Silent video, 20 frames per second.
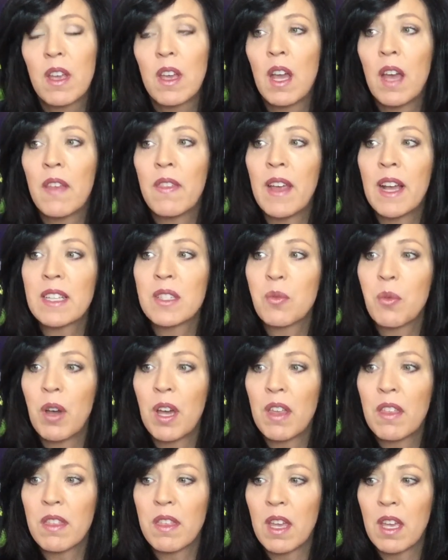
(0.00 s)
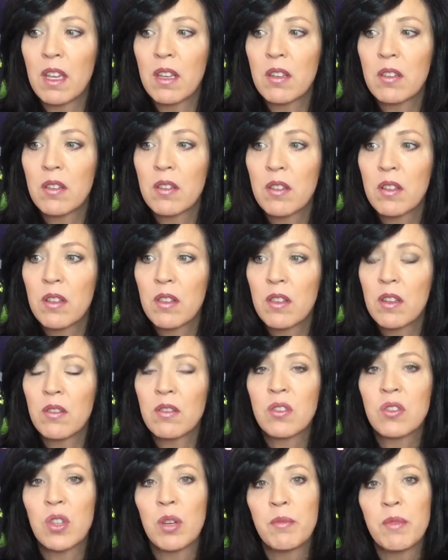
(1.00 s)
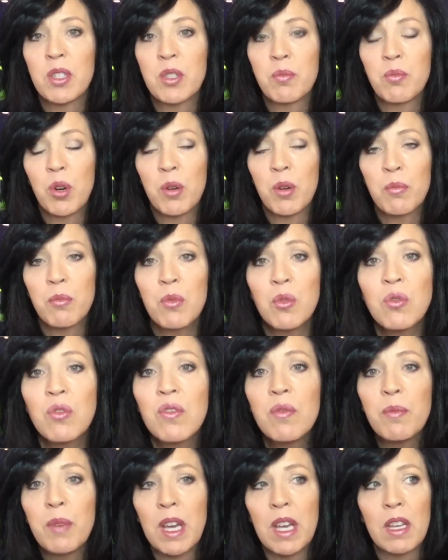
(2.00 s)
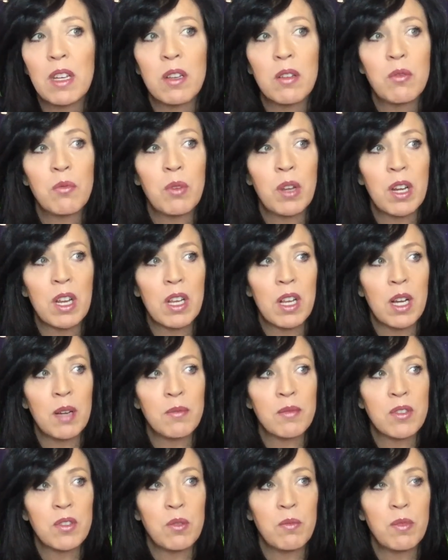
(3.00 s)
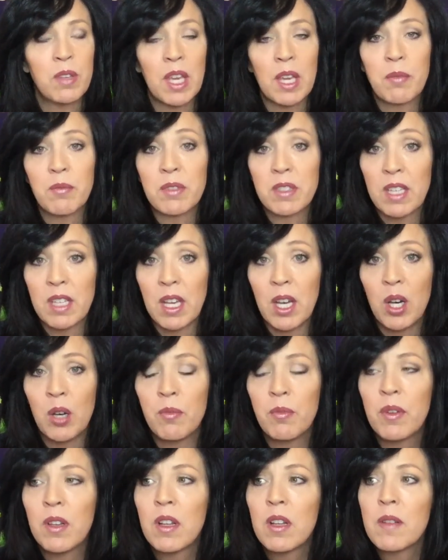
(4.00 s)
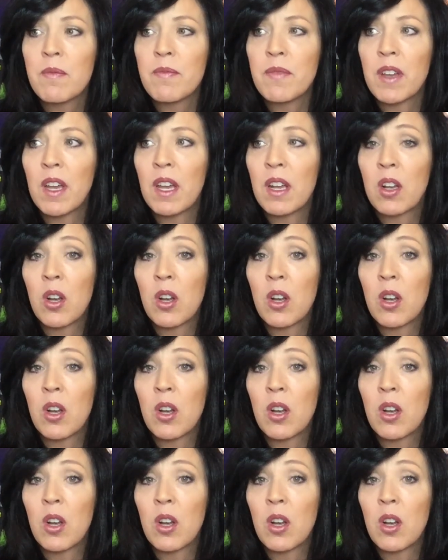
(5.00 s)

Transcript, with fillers: And that's why I think there's so much more movement when it comes to being able to help a